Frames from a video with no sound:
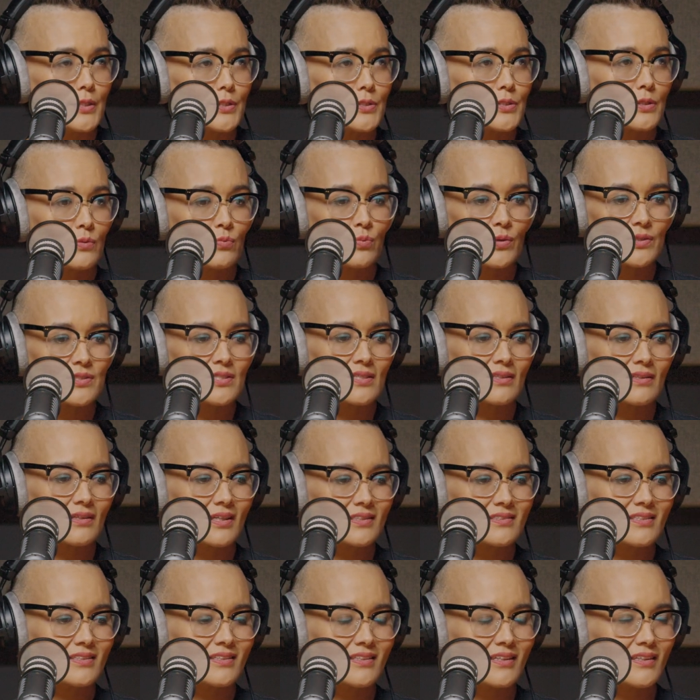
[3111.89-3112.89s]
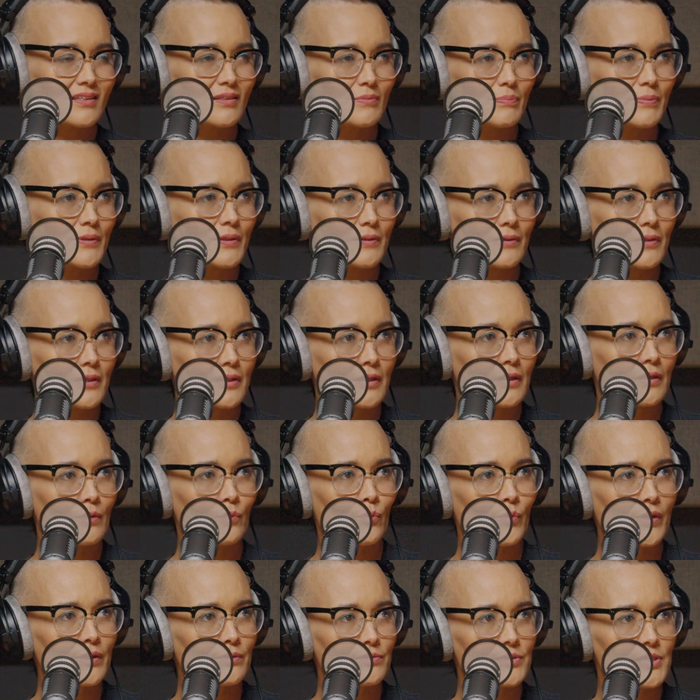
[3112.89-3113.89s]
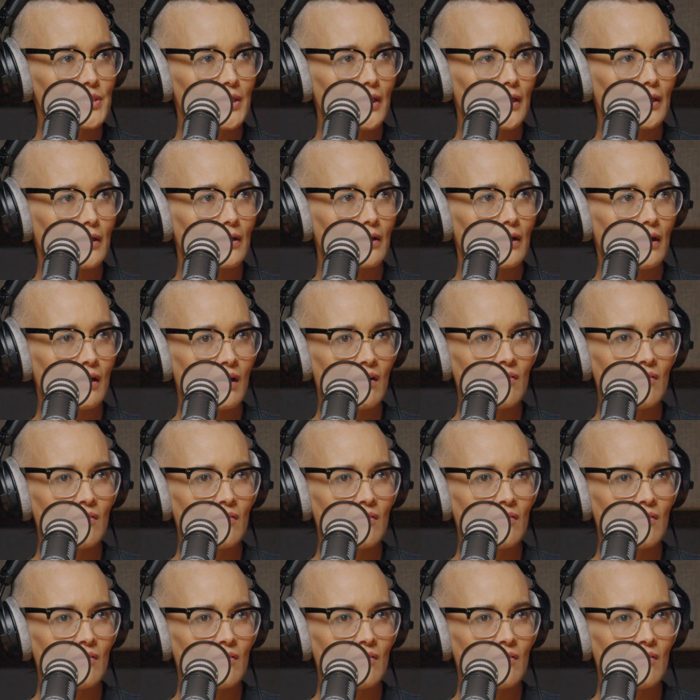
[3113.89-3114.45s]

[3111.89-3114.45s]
So what's it like to get your period in a wheelchair?